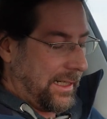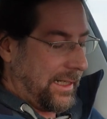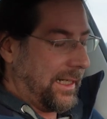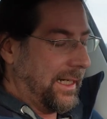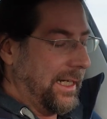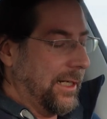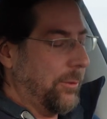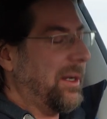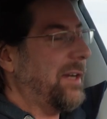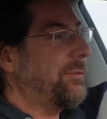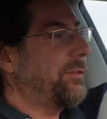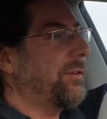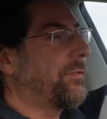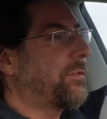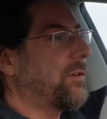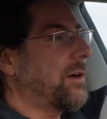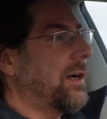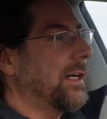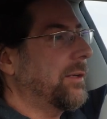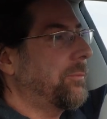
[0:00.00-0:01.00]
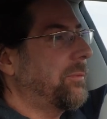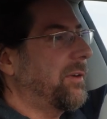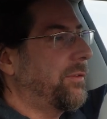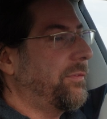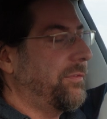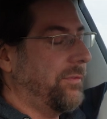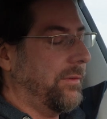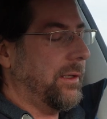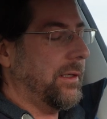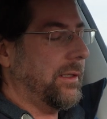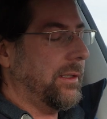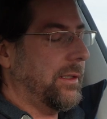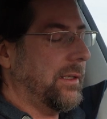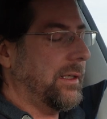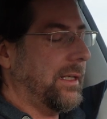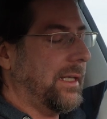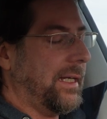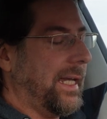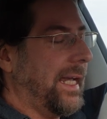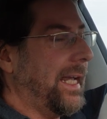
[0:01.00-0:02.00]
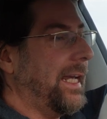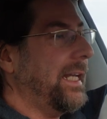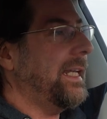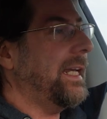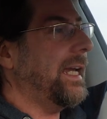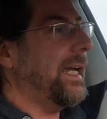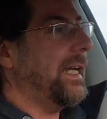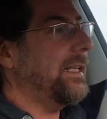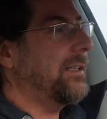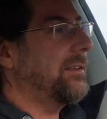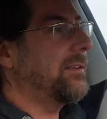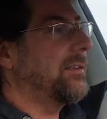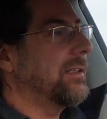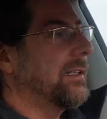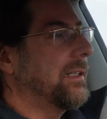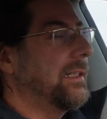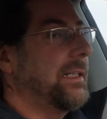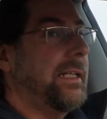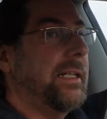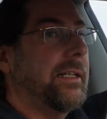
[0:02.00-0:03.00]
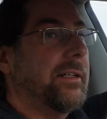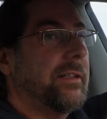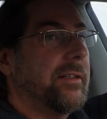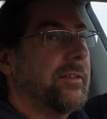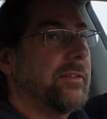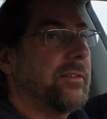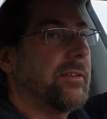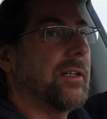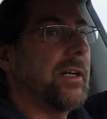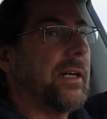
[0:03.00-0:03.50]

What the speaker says: Here we have a frunk with 88 liters.